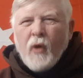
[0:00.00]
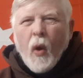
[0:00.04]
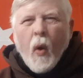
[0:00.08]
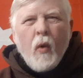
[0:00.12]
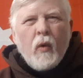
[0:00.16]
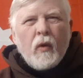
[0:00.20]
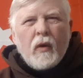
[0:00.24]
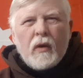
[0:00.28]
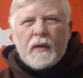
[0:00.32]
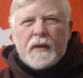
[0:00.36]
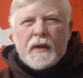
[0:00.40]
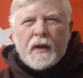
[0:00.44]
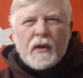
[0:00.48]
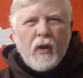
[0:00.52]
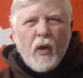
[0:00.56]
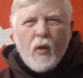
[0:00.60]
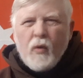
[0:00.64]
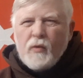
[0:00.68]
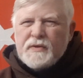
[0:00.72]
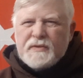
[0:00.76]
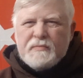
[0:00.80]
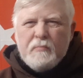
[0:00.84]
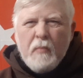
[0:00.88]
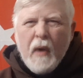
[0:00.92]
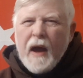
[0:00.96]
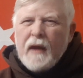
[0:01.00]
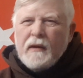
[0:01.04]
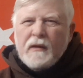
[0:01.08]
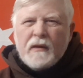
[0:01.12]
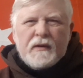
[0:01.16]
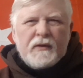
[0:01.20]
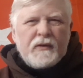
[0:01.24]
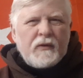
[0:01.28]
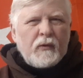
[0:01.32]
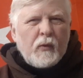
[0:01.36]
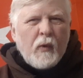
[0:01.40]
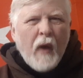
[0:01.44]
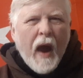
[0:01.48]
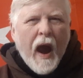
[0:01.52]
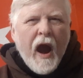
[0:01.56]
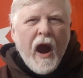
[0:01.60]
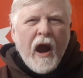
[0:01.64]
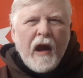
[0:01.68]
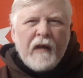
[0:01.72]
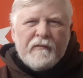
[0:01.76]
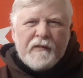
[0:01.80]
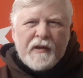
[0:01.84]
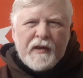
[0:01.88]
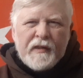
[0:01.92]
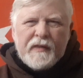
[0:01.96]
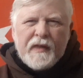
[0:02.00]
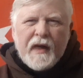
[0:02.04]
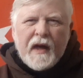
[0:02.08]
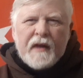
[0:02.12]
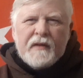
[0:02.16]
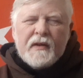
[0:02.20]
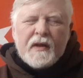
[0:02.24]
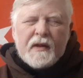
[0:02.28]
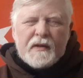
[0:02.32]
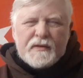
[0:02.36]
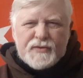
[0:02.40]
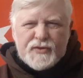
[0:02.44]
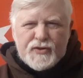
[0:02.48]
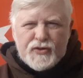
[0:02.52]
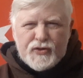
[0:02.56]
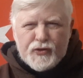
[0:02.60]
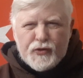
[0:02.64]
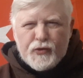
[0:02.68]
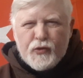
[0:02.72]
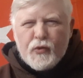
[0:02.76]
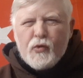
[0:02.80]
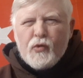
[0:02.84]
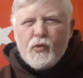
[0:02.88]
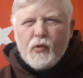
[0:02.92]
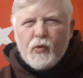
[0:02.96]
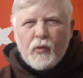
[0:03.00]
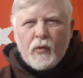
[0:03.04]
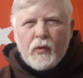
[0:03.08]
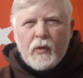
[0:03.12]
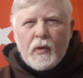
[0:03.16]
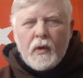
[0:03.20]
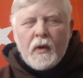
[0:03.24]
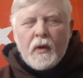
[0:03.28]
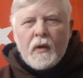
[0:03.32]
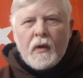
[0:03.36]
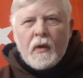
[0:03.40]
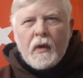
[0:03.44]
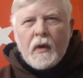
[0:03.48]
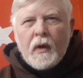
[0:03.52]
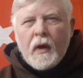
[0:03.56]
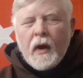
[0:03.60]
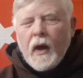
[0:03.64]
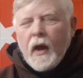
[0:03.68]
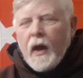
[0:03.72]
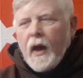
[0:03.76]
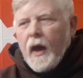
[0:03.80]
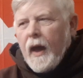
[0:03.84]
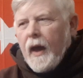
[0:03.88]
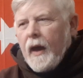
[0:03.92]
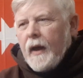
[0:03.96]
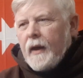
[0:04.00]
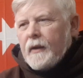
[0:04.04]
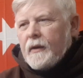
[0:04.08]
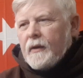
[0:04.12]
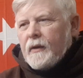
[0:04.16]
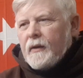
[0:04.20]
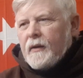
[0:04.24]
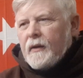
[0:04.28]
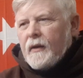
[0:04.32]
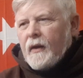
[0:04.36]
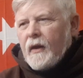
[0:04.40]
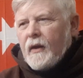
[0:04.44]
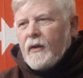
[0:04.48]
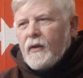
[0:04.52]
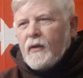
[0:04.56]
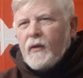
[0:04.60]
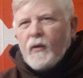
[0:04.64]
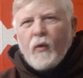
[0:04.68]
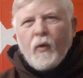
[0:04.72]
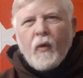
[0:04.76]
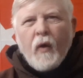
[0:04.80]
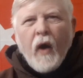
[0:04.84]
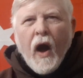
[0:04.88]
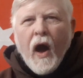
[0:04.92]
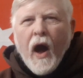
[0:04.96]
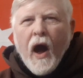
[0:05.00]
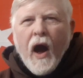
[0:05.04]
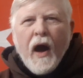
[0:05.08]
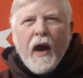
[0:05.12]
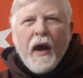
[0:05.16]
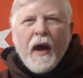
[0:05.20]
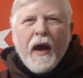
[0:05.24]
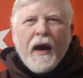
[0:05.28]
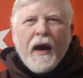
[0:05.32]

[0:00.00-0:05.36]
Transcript: totally closed minded to everything that is true. And uh,